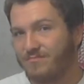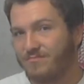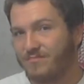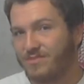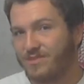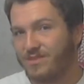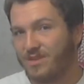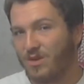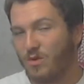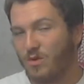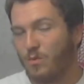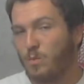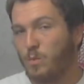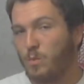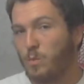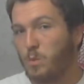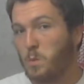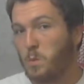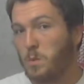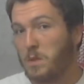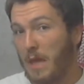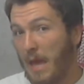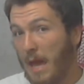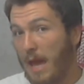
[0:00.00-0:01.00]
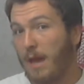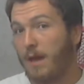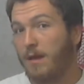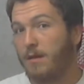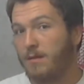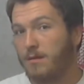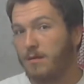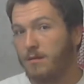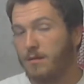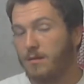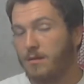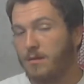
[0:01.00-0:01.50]
So, yeah.
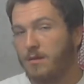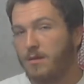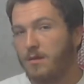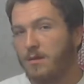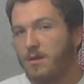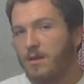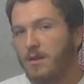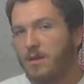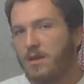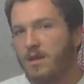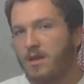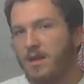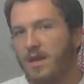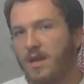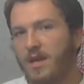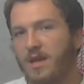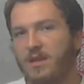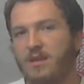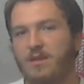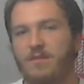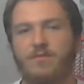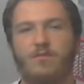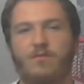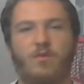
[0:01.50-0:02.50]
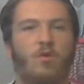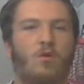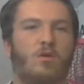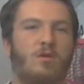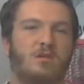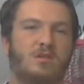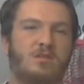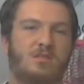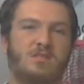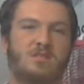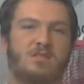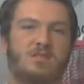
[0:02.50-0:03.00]
And, of
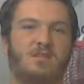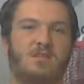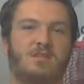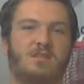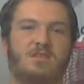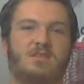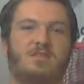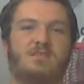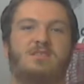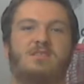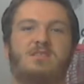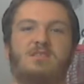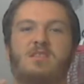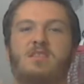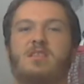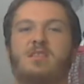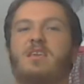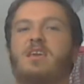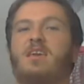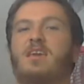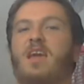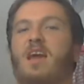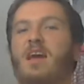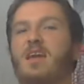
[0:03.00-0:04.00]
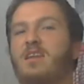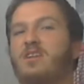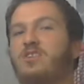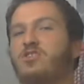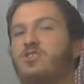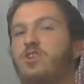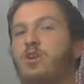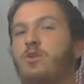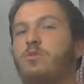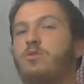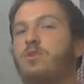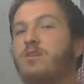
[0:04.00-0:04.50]
course, this it kind of
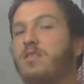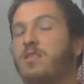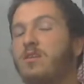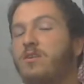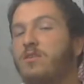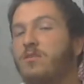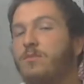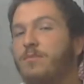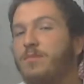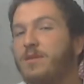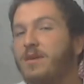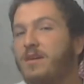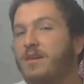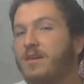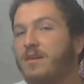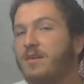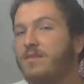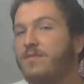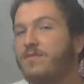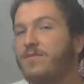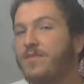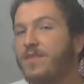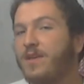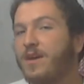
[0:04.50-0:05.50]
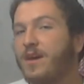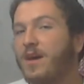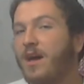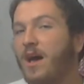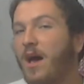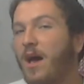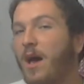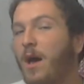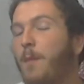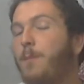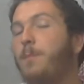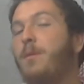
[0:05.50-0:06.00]
showed a little bit of
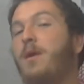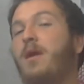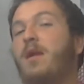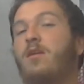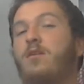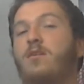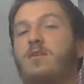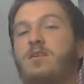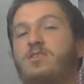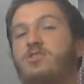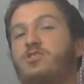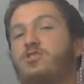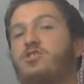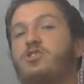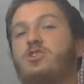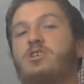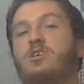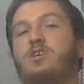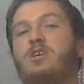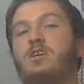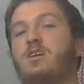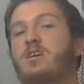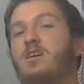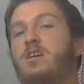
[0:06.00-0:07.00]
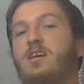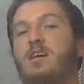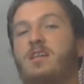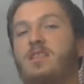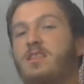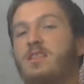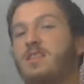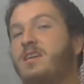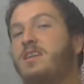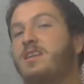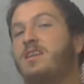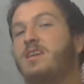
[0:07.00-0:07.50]
the Parrish
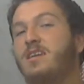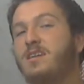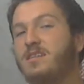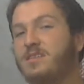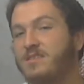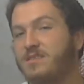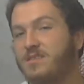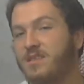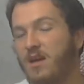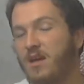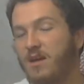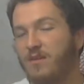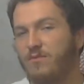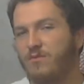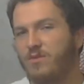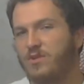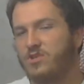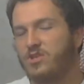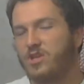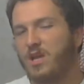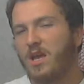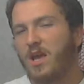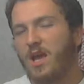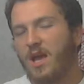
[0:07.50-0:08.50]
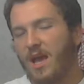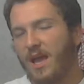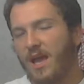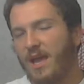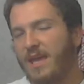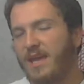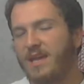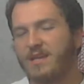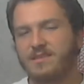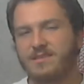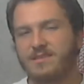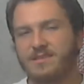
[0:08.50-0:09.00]
and Lydia stuff, which I
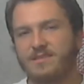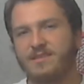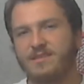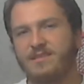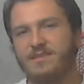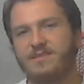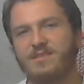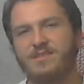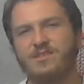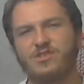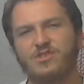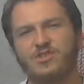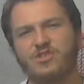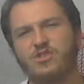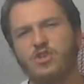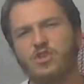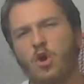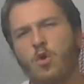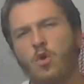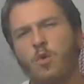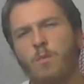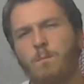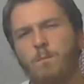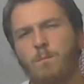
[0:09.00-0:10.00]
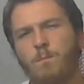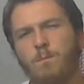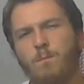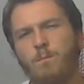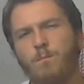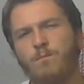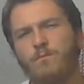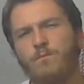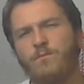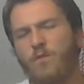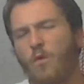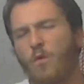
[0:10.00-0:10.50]
guess isn't so
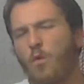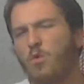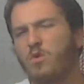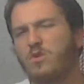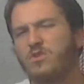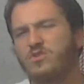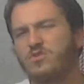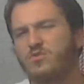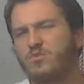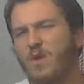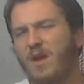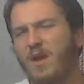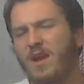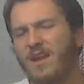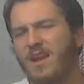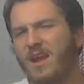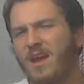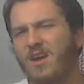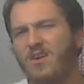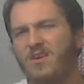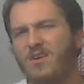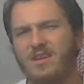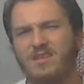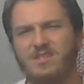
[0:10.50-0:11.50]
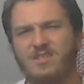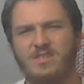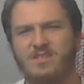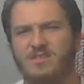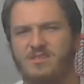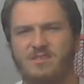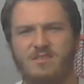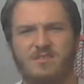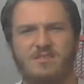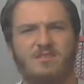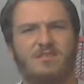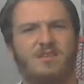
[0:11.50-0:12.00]
forced right now.
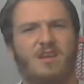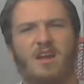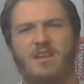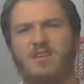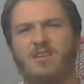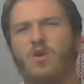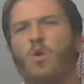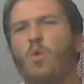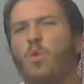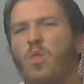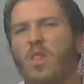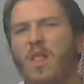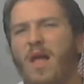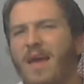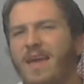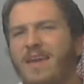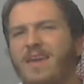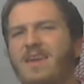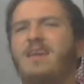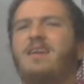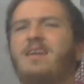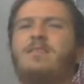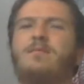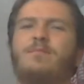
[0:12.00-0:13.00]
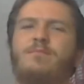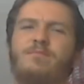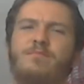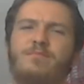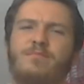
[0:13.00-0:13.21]
I don't like it.